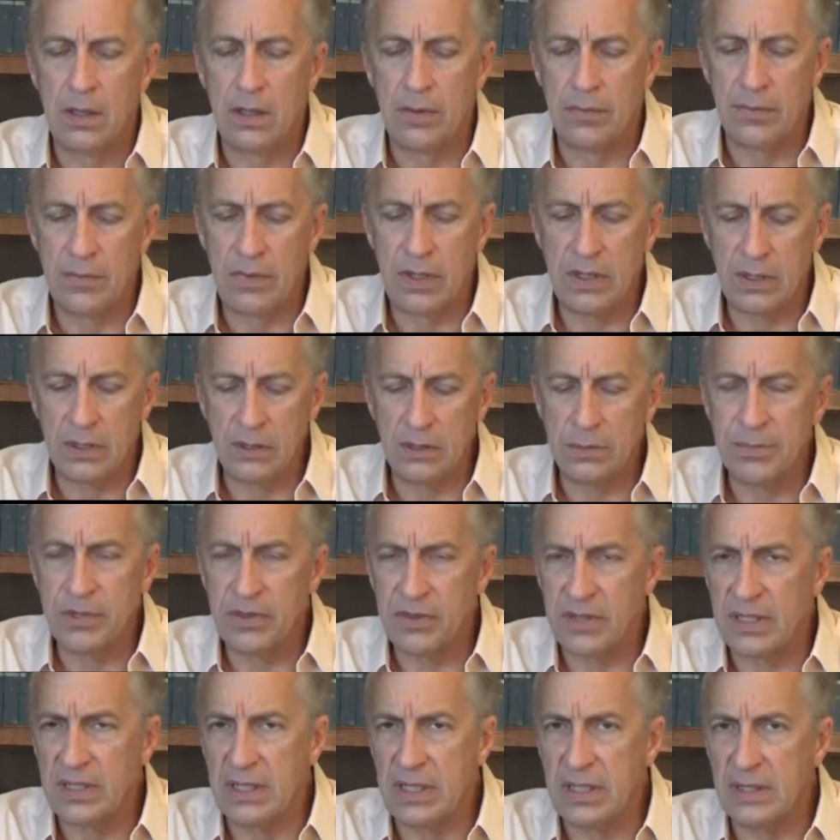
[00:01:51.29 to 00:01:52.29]
The ultimate
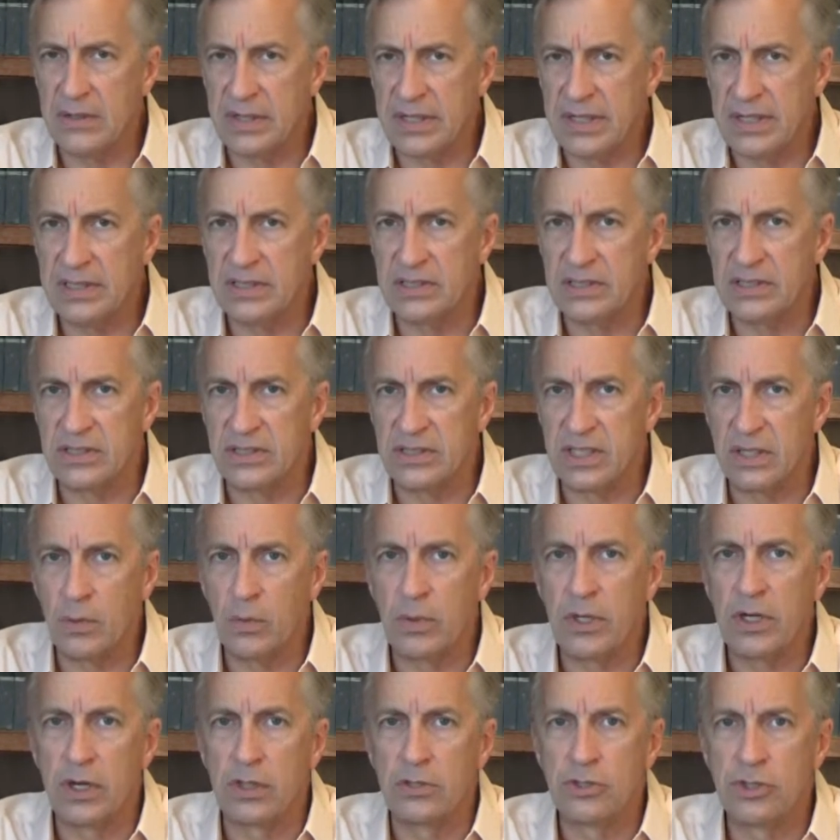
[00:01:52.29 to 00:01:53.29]
thing here is that
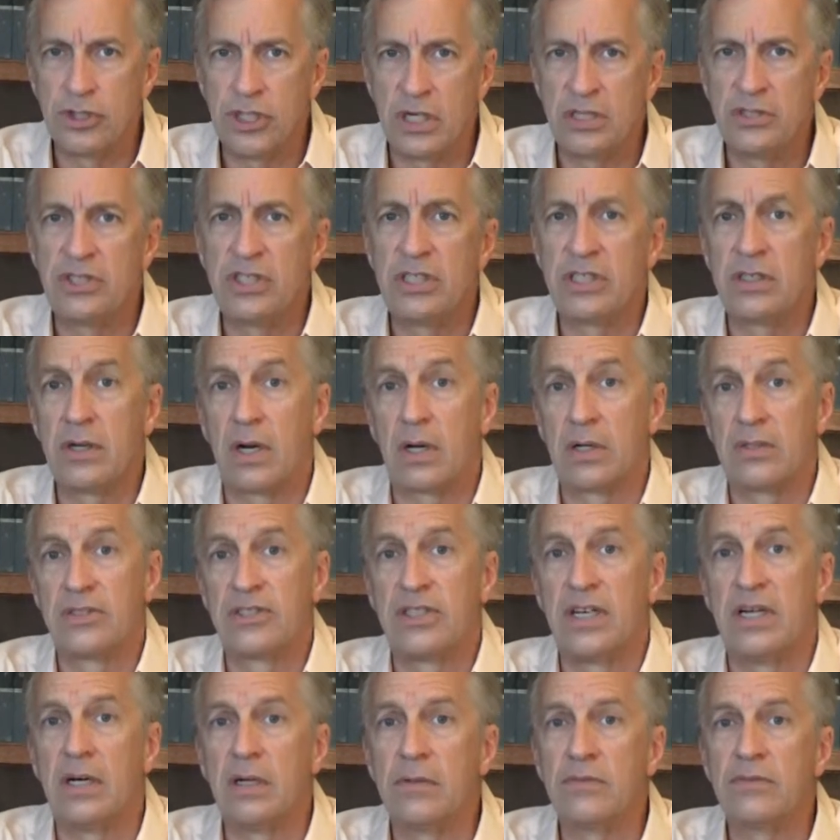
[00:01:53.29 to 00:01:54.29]
we are judging
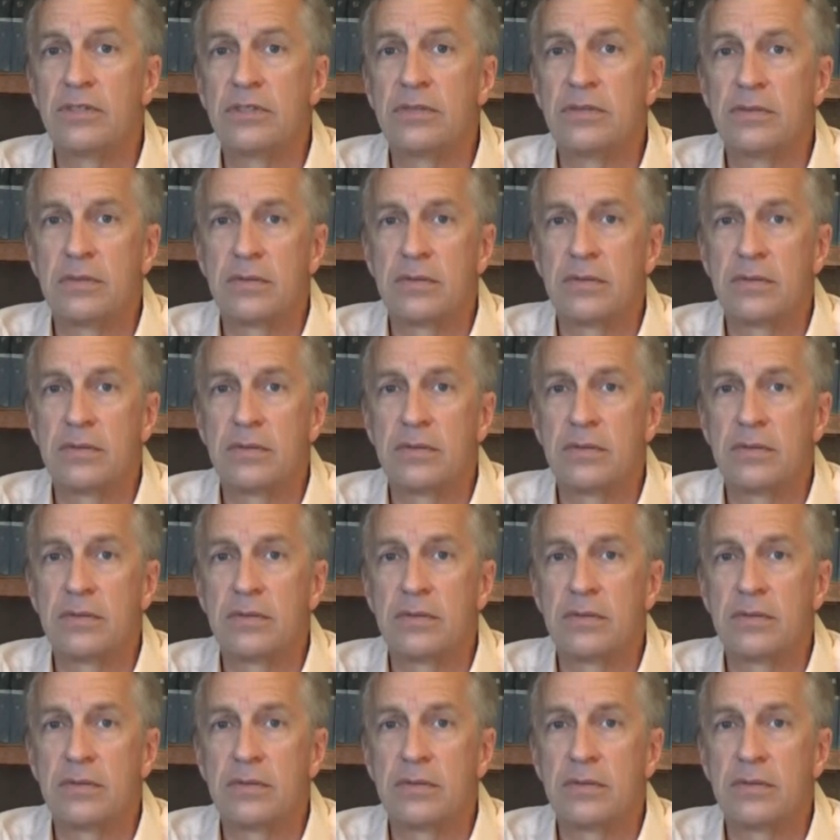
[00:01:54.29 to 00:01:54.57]
ourselves.